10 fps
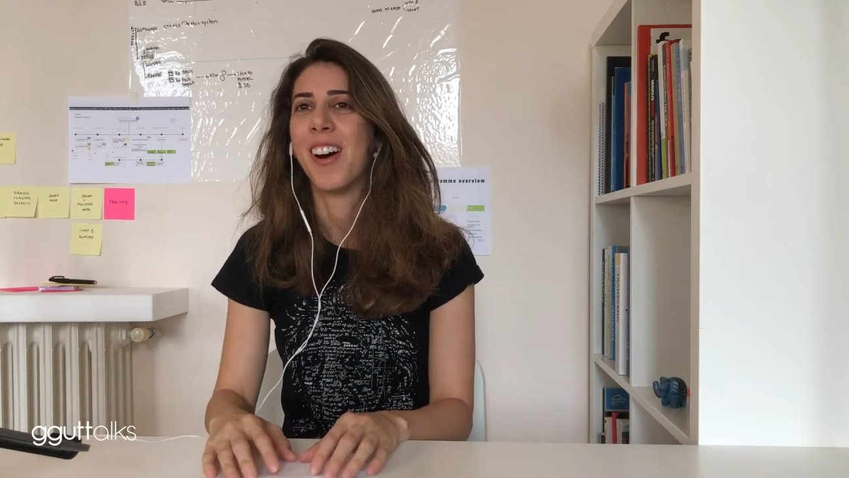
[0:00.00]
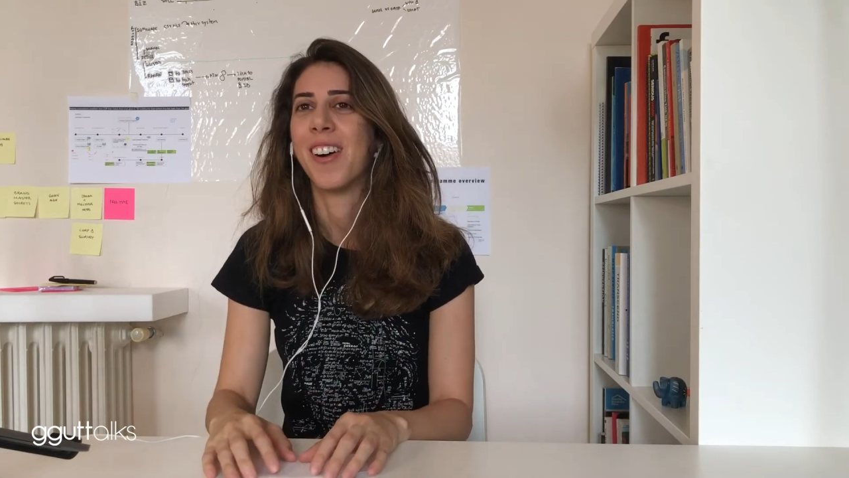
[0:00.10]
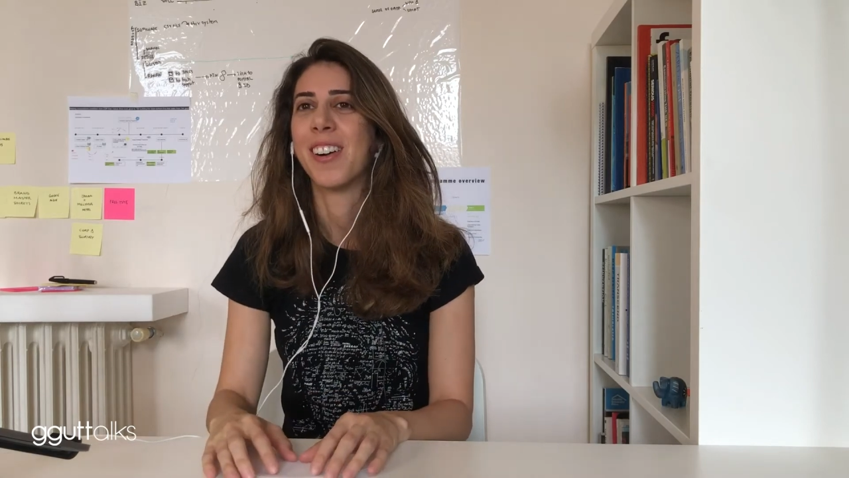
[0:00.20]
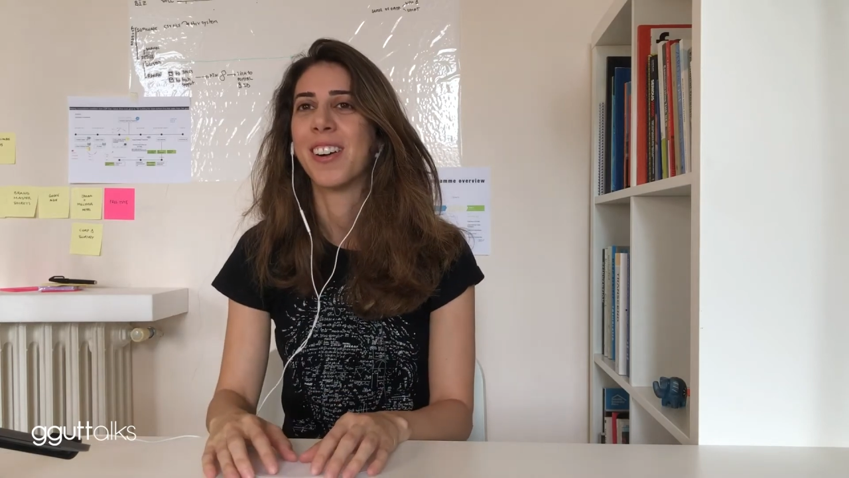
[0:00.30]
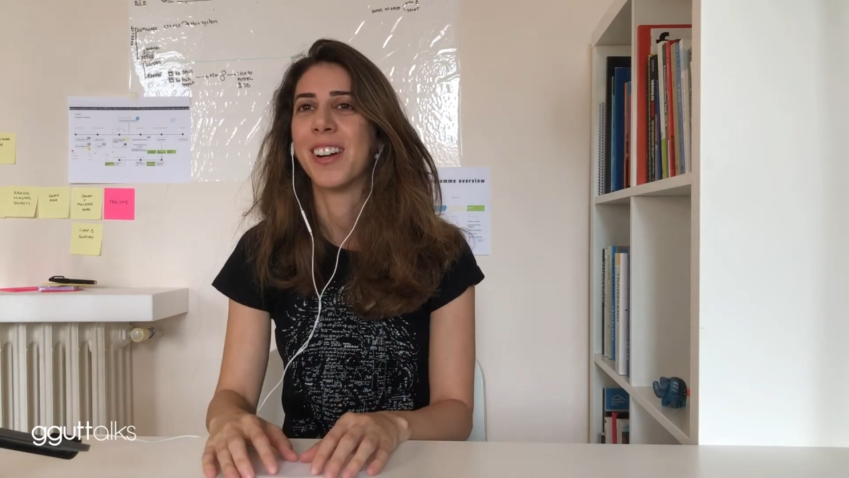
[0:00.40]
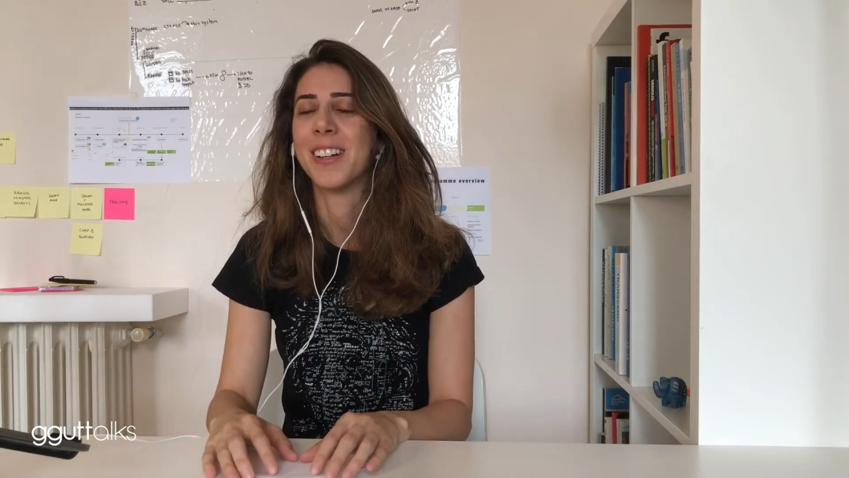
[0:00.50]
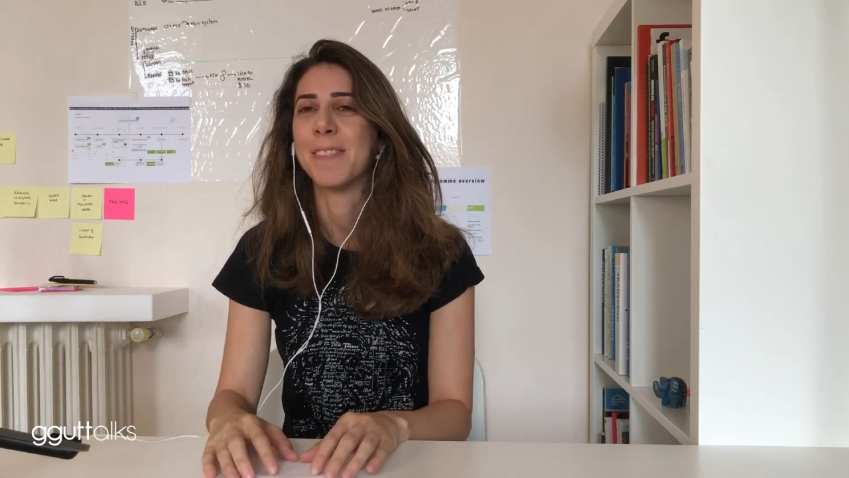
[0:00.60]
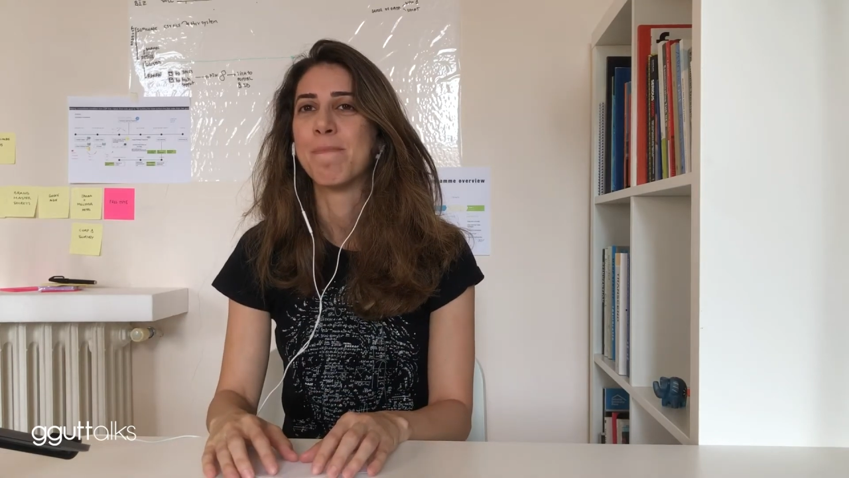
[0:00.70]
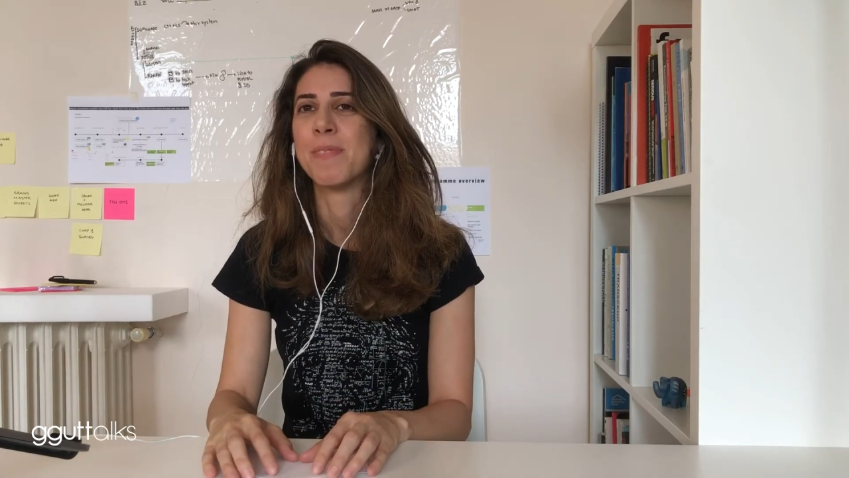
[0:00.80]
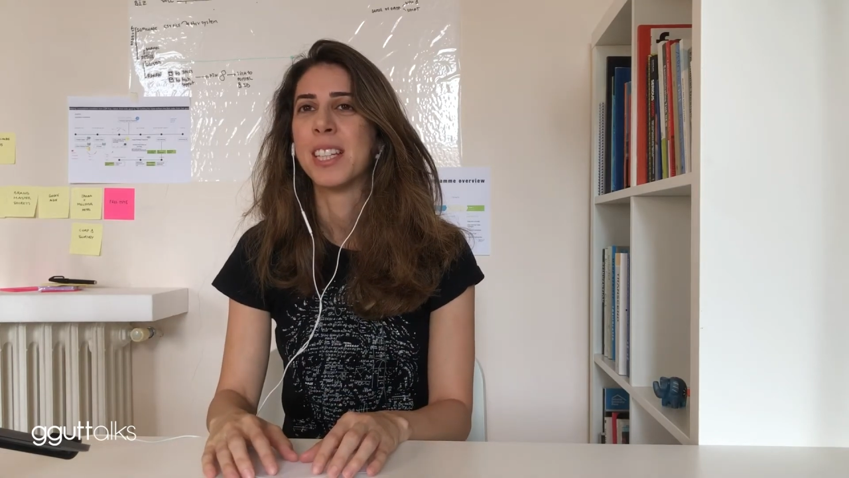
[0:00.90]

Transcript: are,